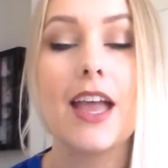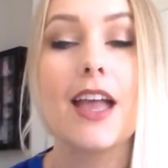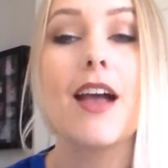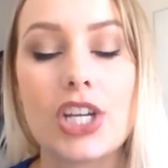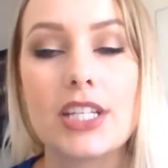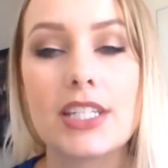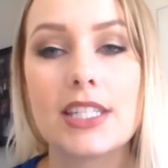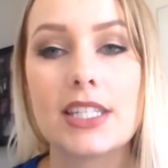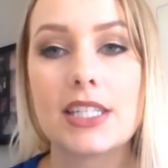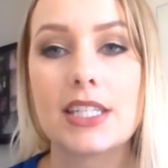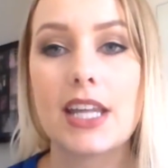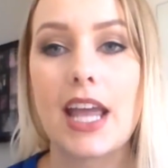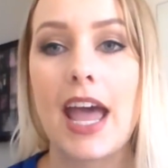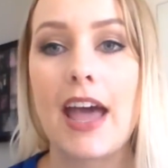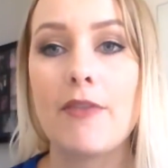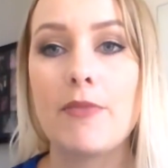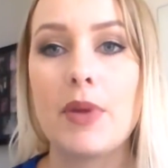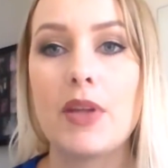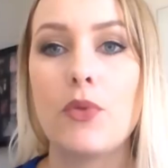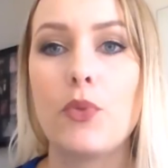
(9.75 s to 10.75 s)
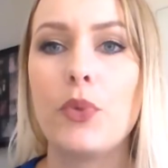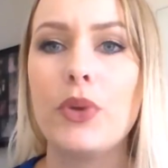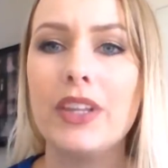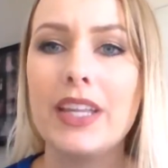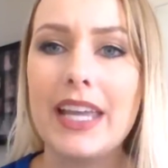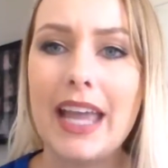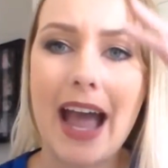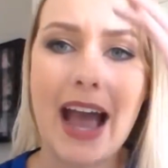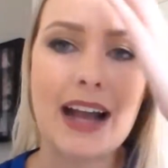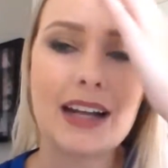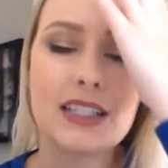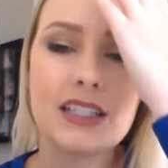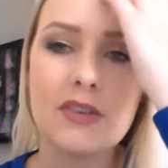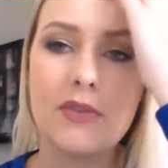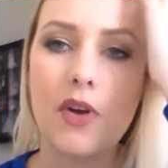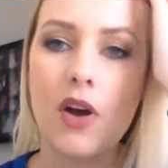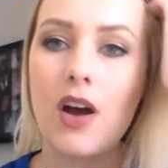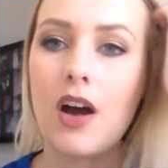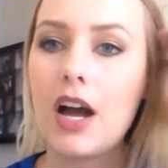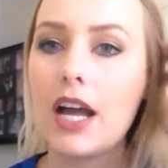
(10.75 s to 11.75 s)
Just have been really
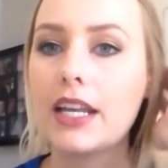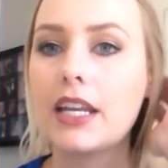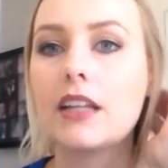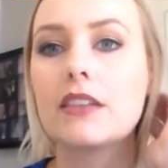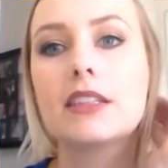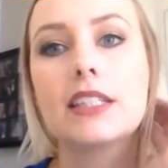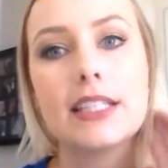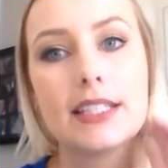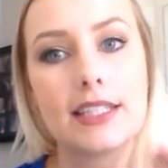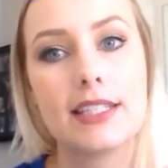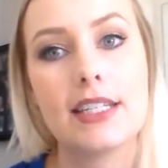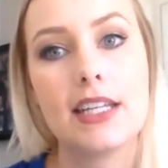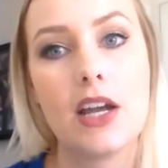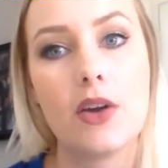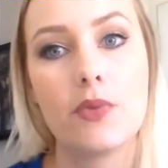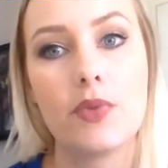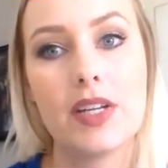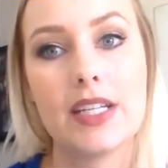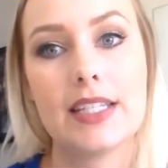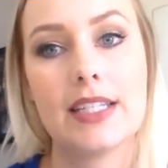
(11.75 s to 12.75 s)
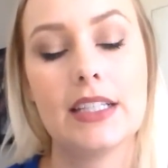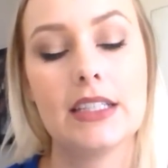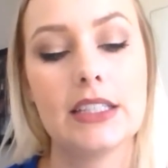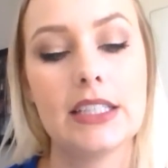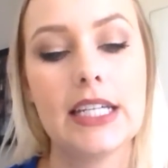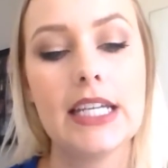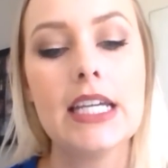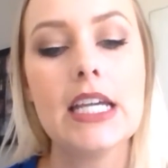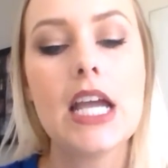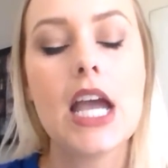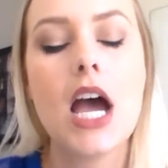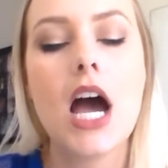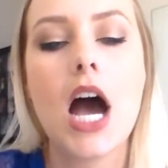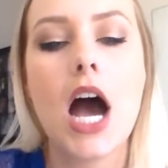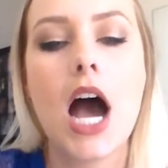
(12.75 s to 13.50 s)
active on Listia recently.